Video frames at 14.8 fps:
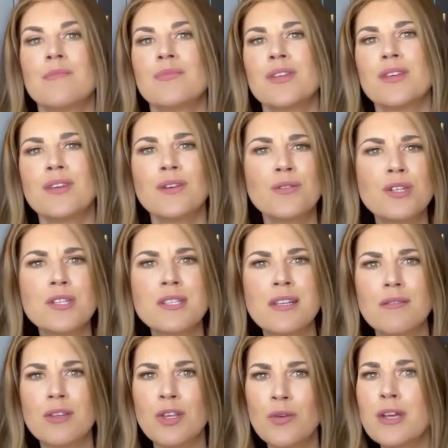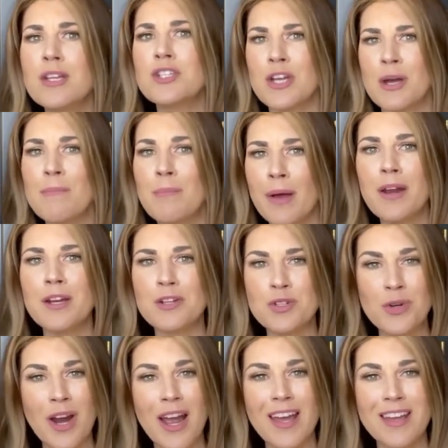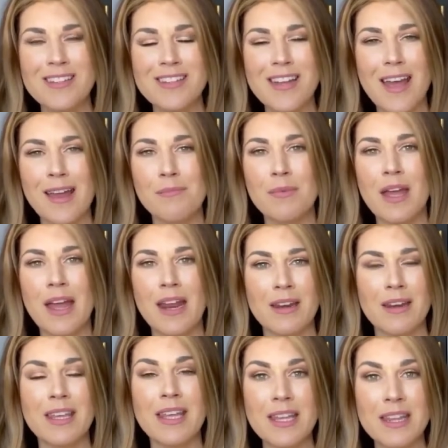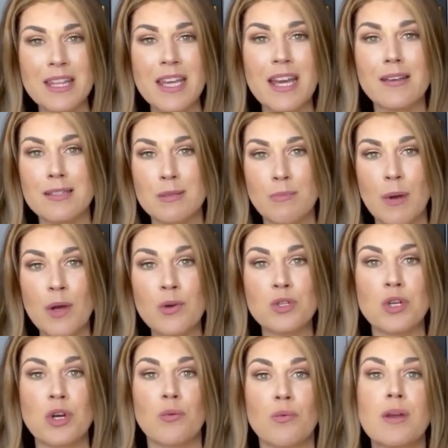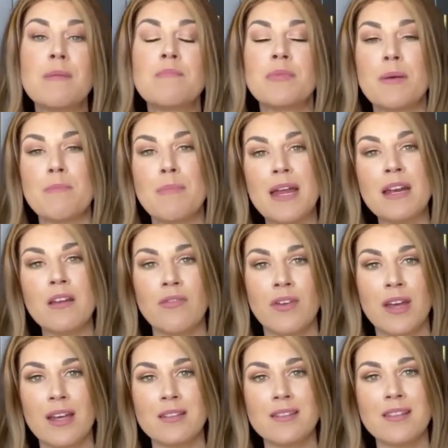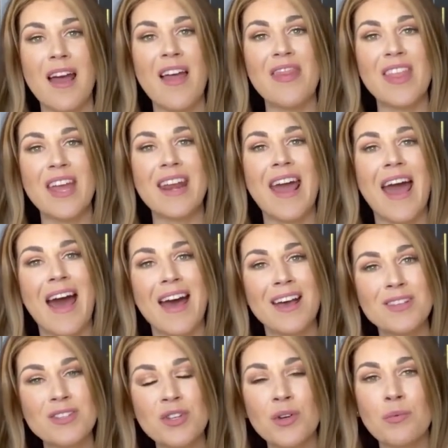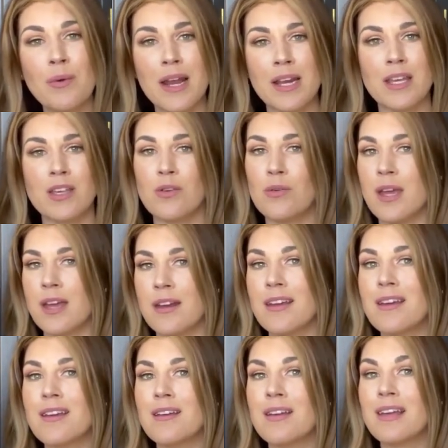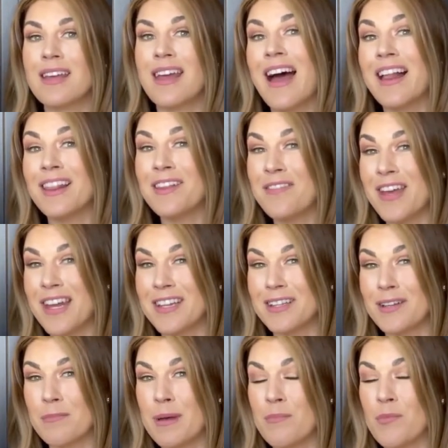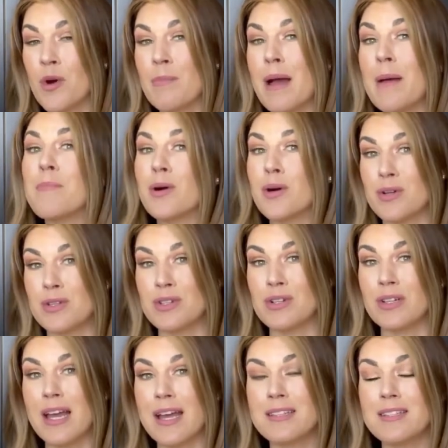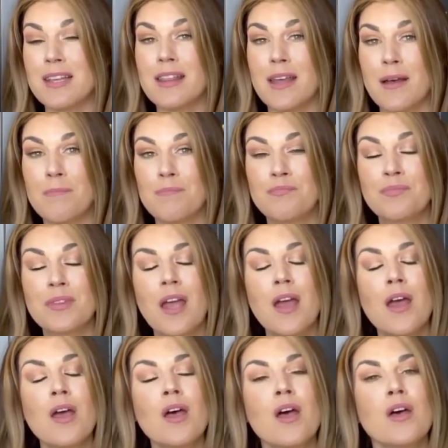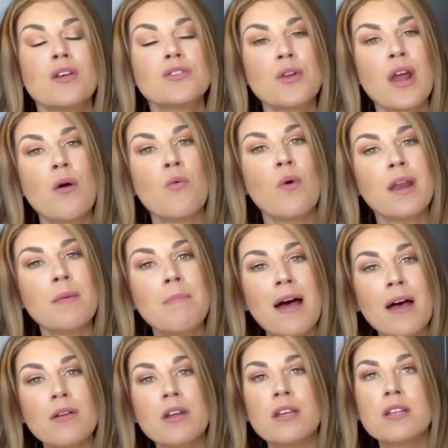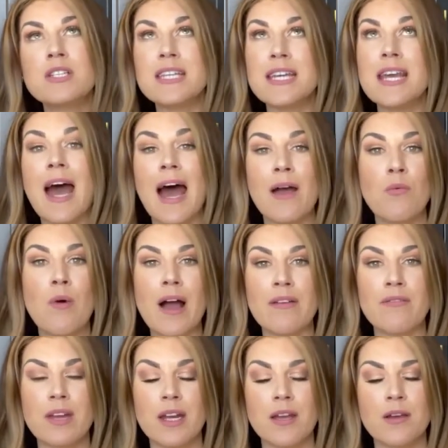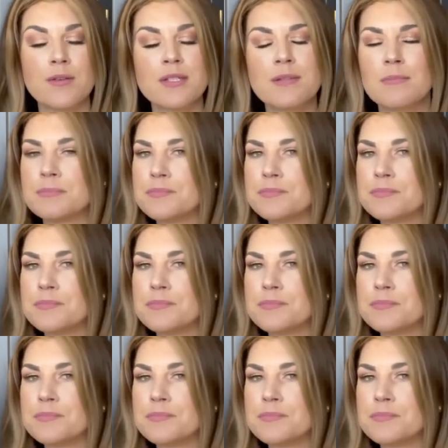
you can jump on a trend and get the exposure, reap the benefits, and then as you're ready, you can elevate a little bit more by personalizing them. So now what about DIY videos?